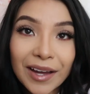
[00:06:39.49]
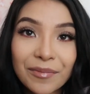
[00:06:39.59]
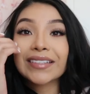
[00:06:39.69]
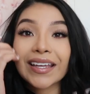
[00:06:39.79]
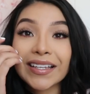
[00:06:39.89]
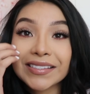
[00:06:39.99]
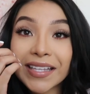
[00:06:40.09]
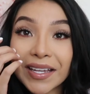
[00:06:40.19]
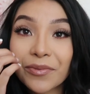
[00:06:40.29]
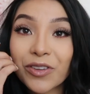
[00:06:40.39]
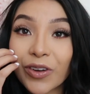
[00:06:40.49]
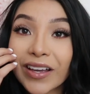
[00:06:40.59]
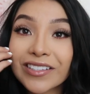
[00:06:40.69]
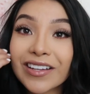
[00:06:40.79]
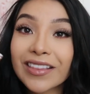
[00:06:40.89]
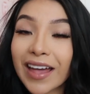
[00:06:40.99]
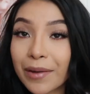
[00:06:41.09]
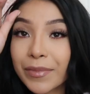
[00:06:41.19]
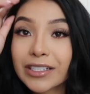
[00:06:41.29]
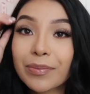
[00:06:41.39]
Because like I said, when you guys are in
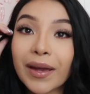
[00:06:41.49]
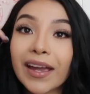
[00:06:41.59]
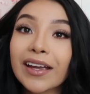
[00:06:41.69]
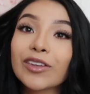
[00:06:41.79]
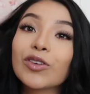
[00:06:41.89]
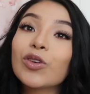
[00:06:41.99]
that much pain,